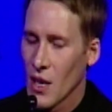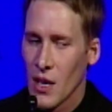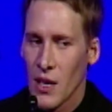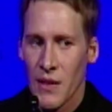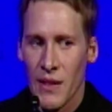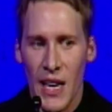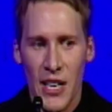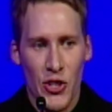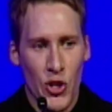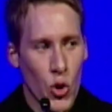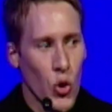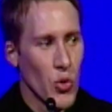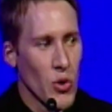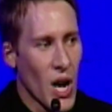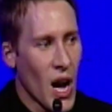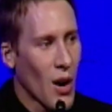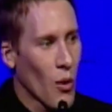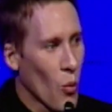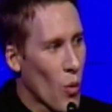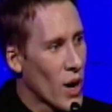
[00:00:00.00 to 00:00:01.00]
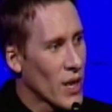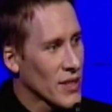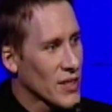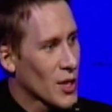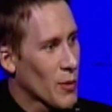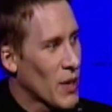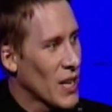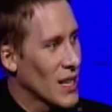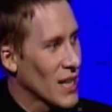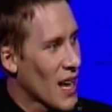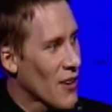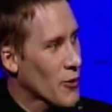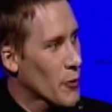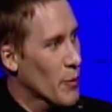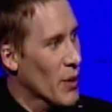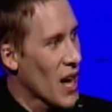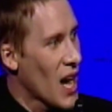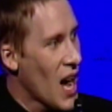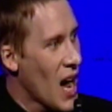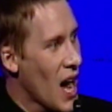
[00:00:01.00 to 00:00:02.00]
They do not want to be left
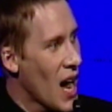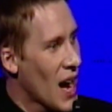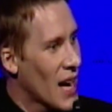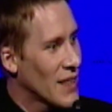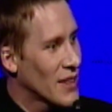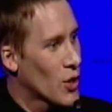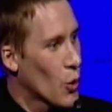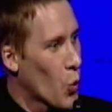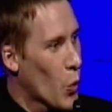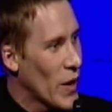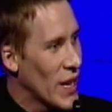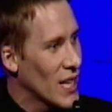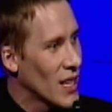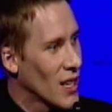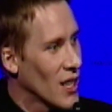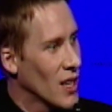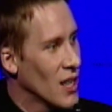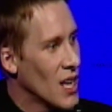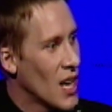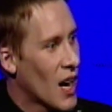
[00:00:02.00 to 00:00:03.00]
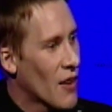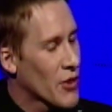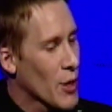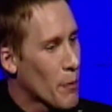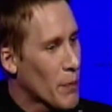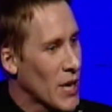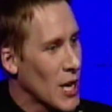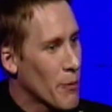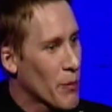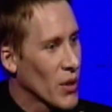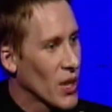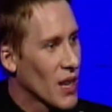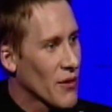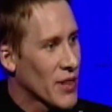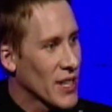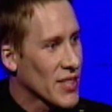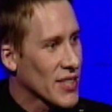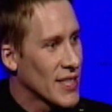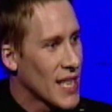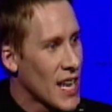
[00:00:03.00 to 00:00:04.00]
behind the will of the people of
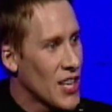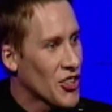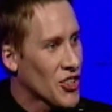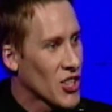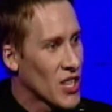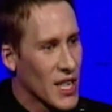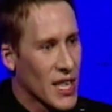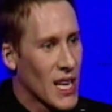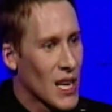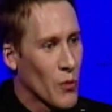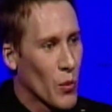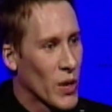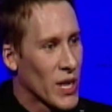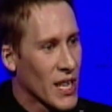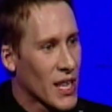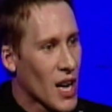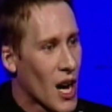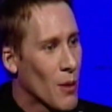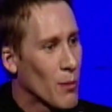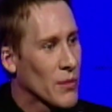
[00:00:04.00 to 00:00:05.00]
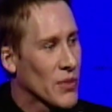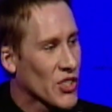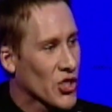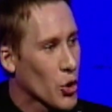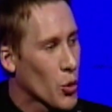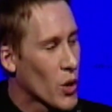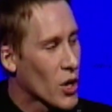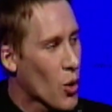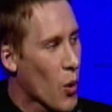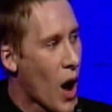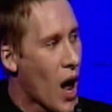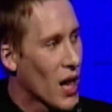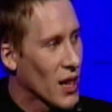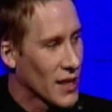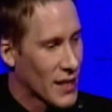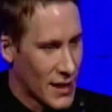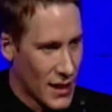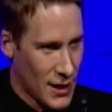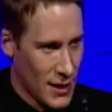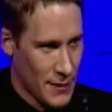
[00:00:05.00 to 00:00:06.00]
this nation again when it comes to
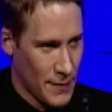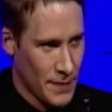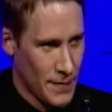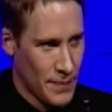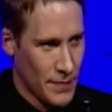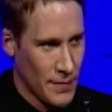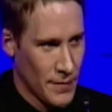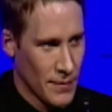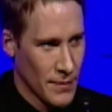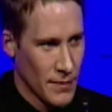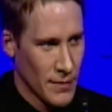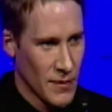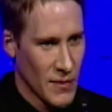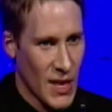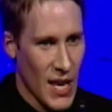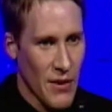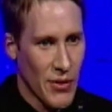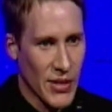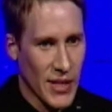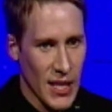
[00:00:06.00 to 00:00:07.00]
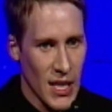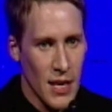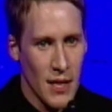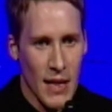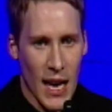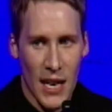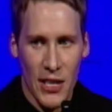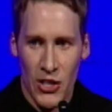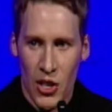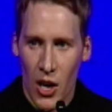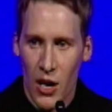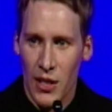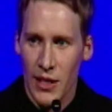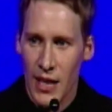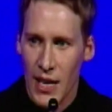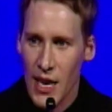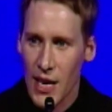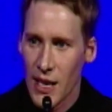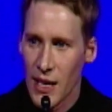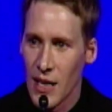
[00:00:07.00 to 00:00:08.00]
equality. They've seen that dark
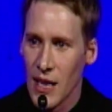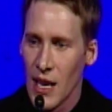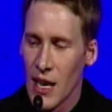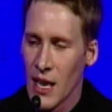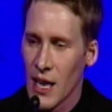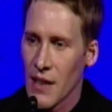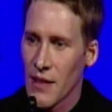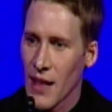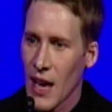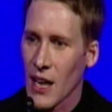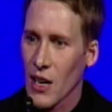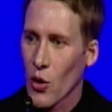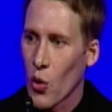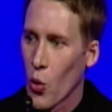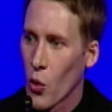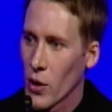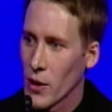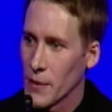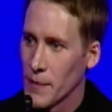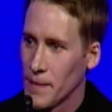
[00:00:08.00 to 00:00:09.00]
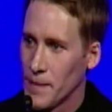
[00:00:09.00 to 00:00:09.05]
day in that court.